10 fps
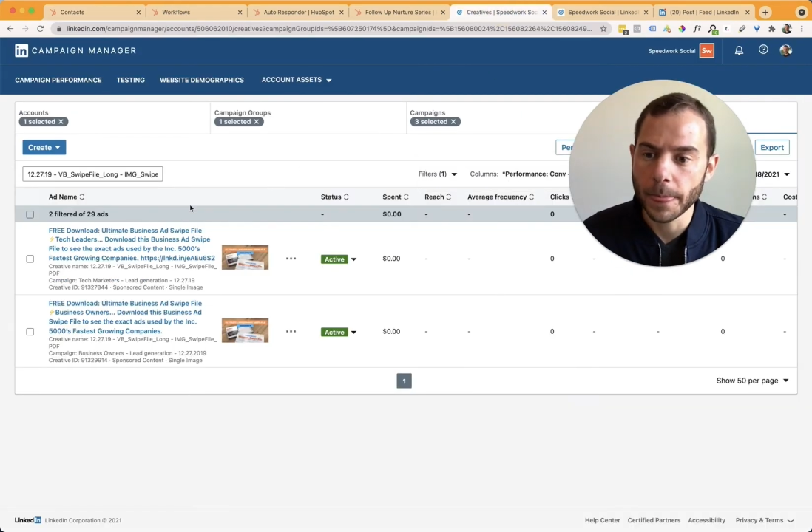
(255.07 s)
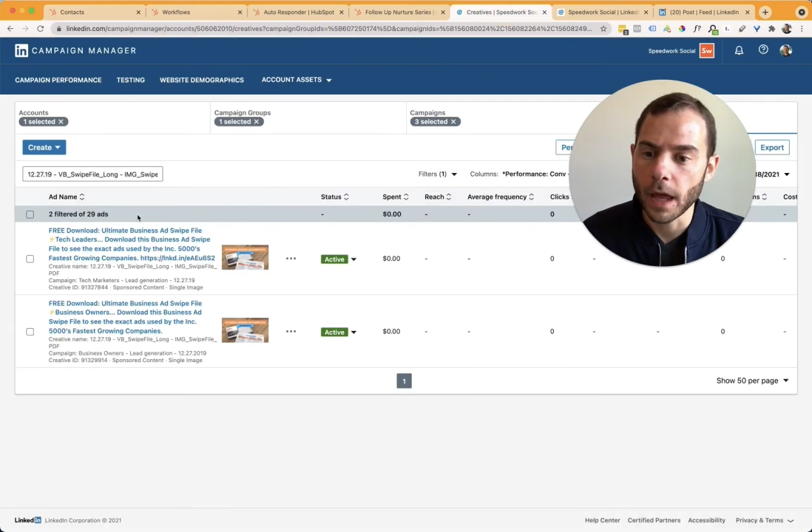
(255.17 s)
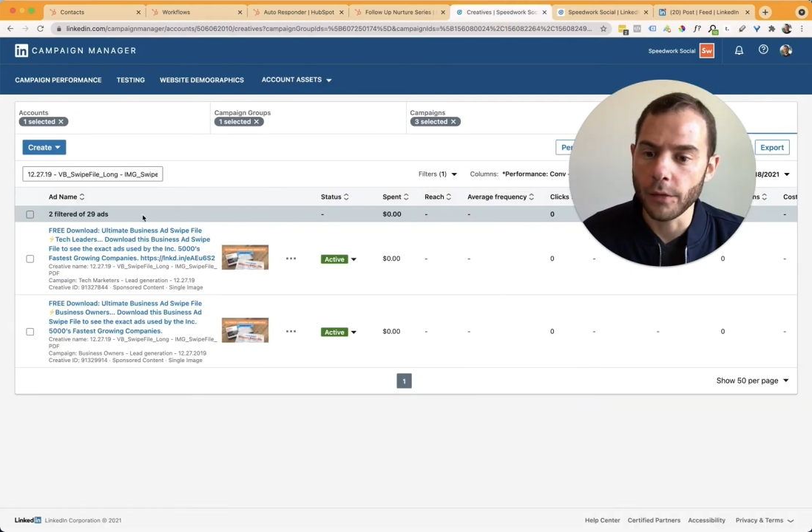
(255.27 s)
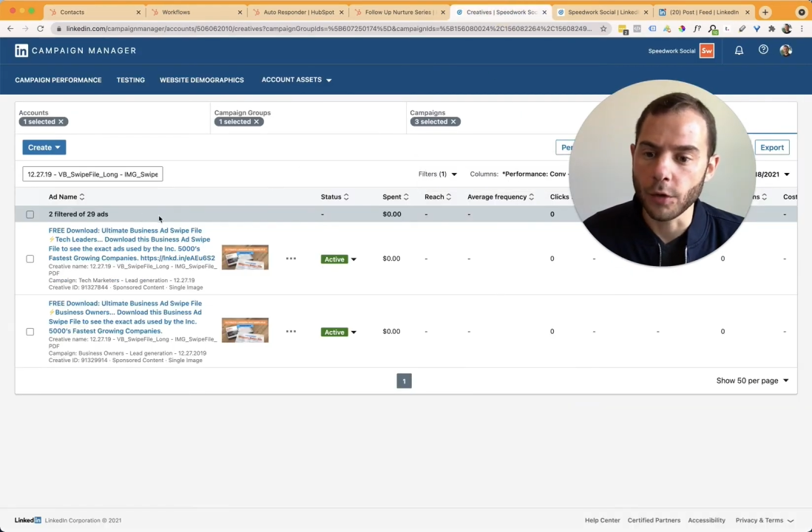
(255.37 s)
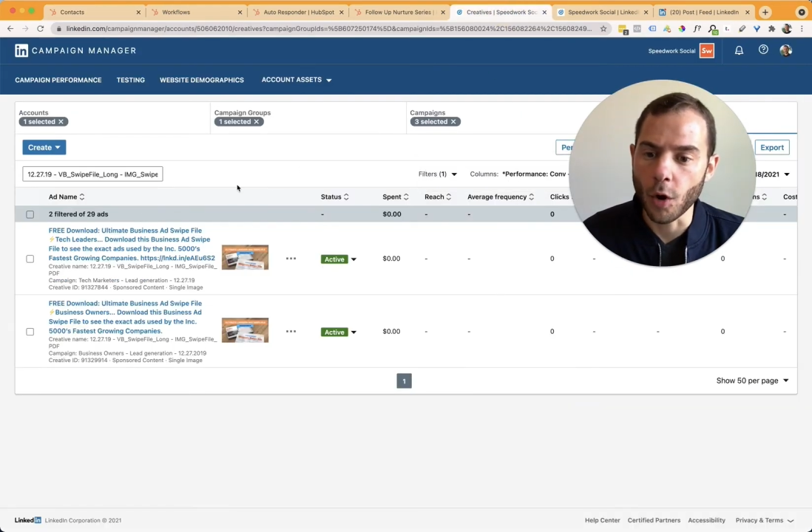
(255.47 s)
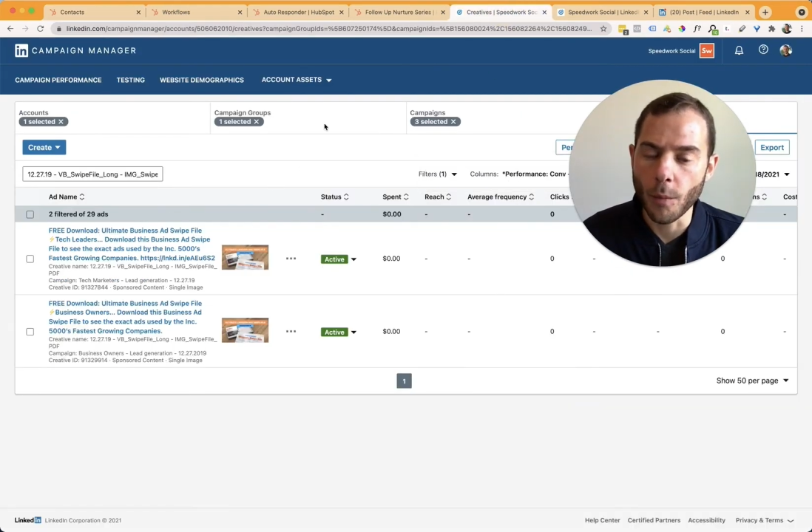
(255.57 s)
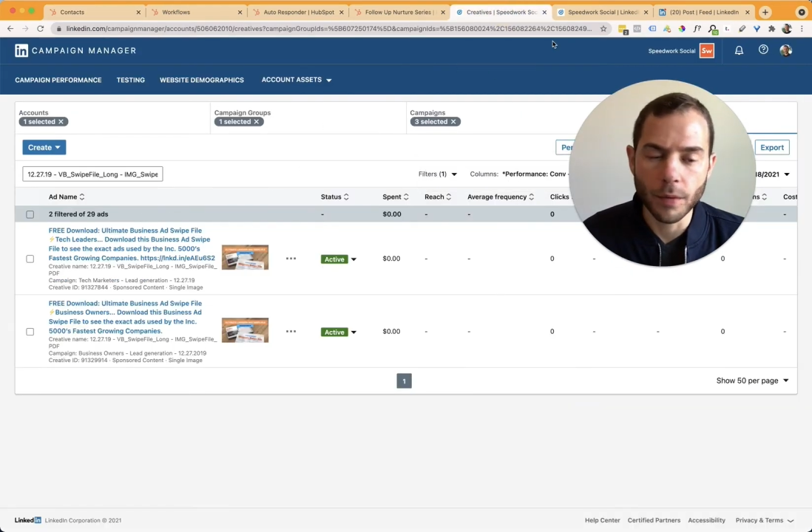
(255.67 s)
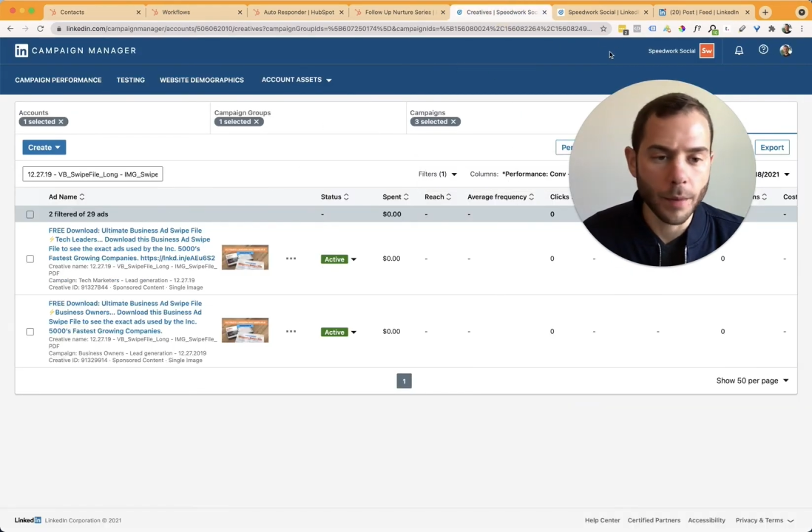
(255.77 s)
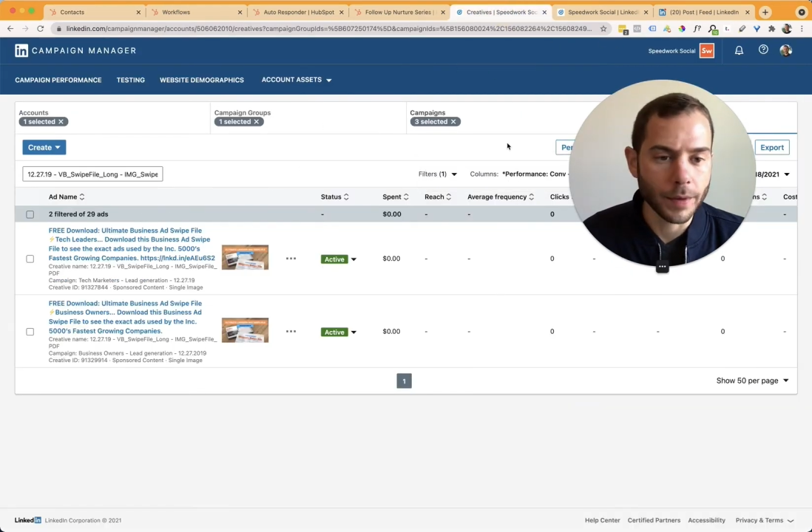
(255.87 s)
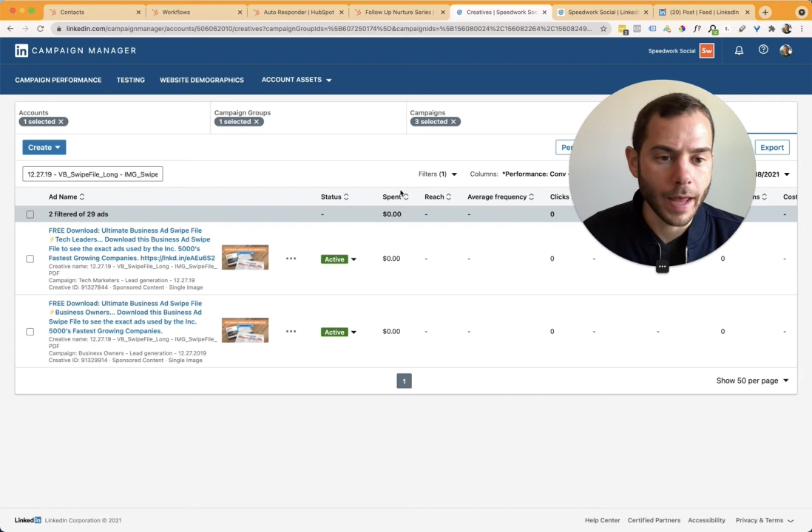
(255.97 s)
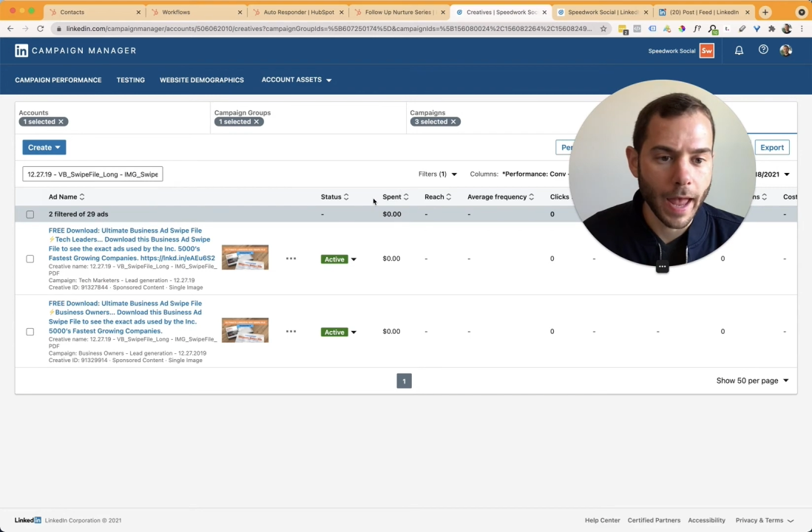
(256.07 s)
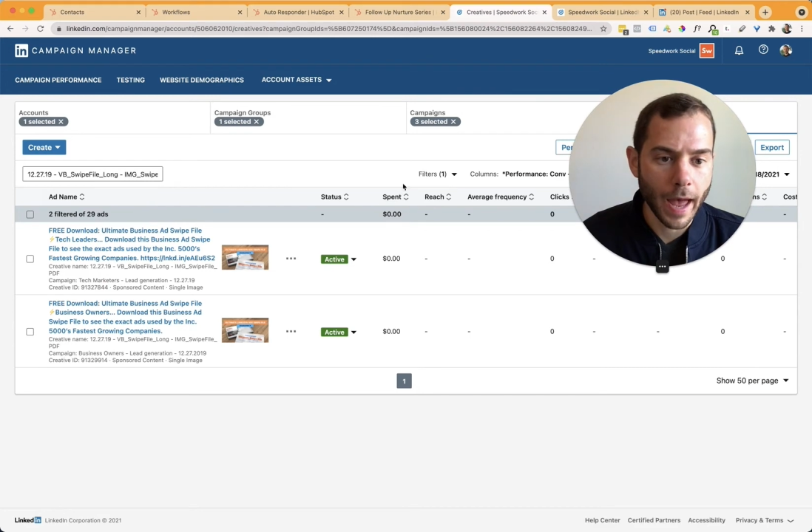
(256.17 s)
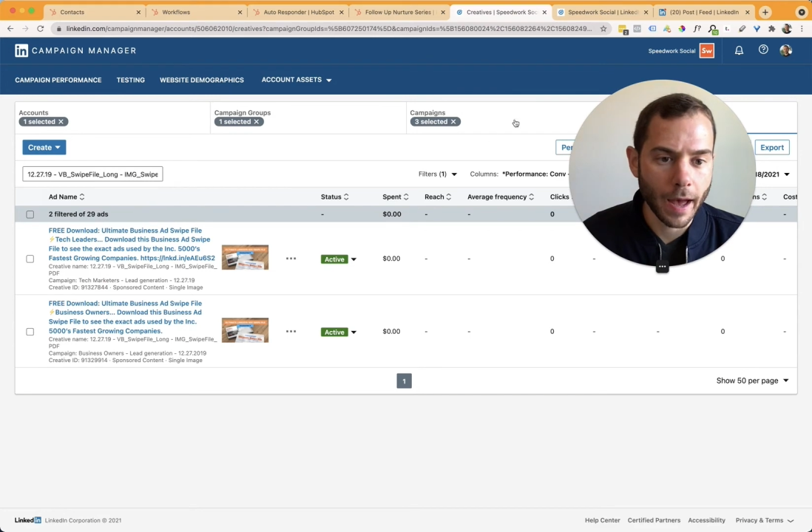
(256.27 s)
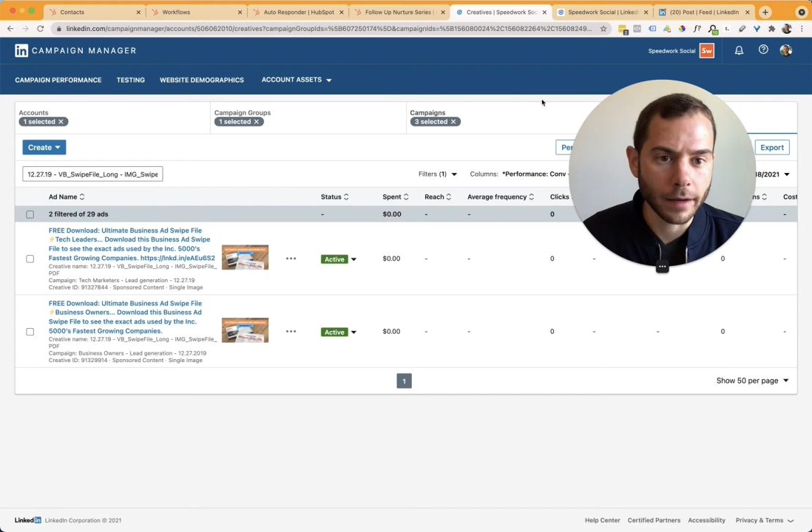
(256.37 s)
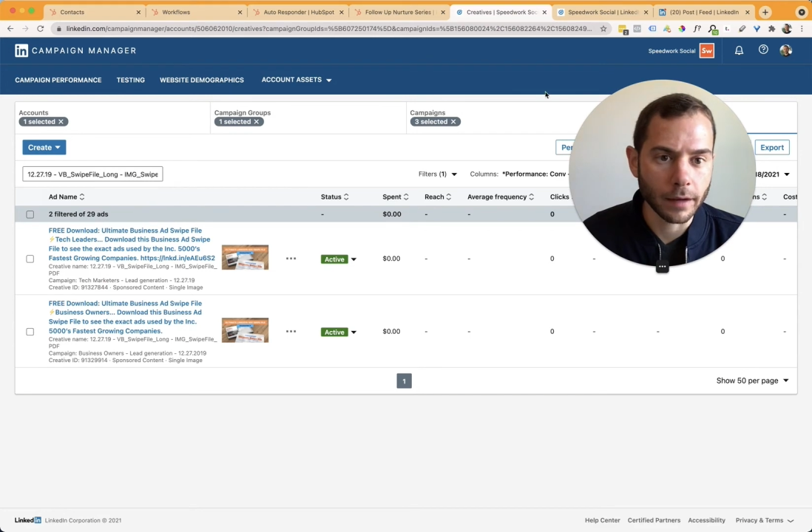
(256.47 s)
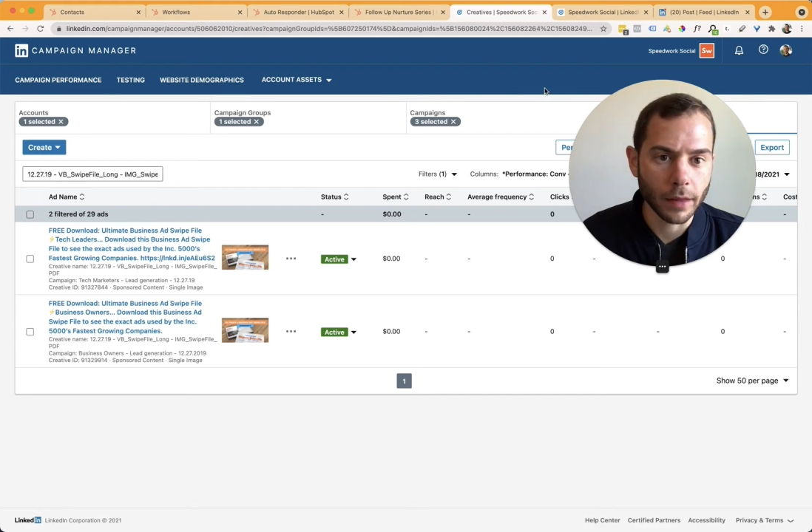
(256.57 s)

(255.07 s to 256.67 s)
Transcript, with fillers: If you open up an ad